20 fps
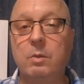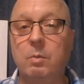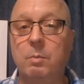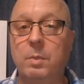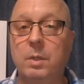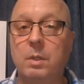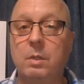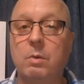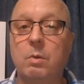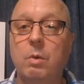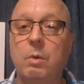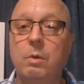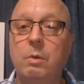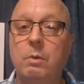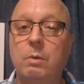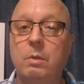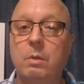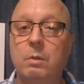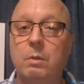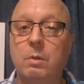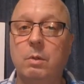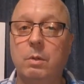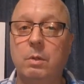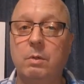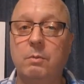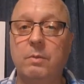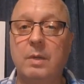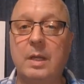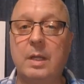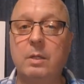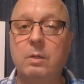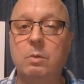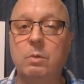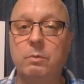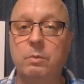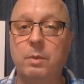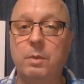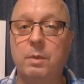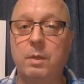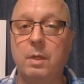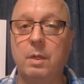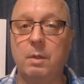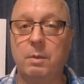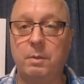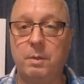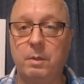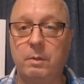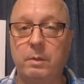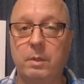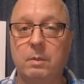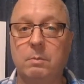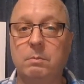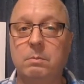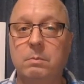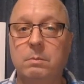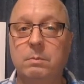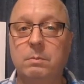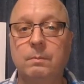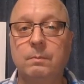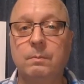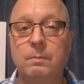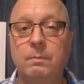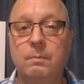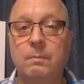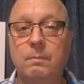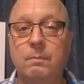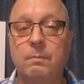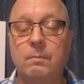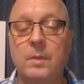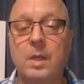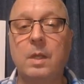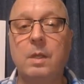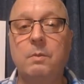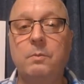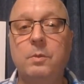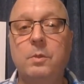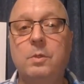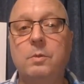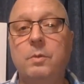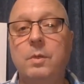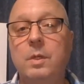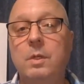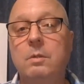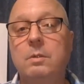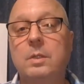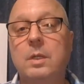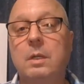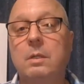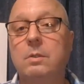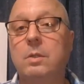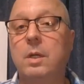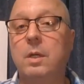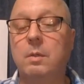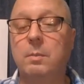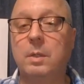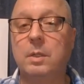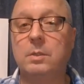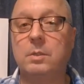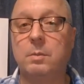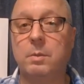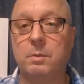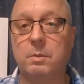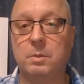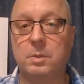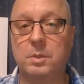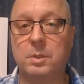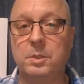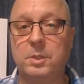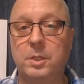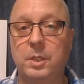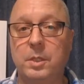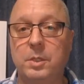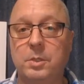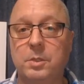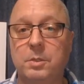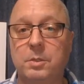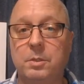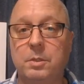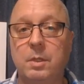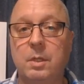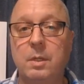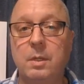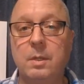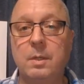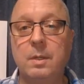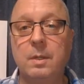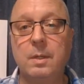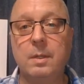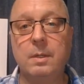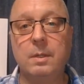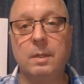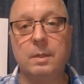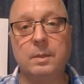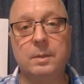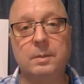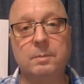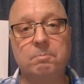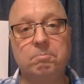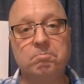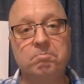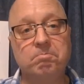of Bitcoin or your value of in Ethereum. And in future videos, I'll talk about some of those exchanges and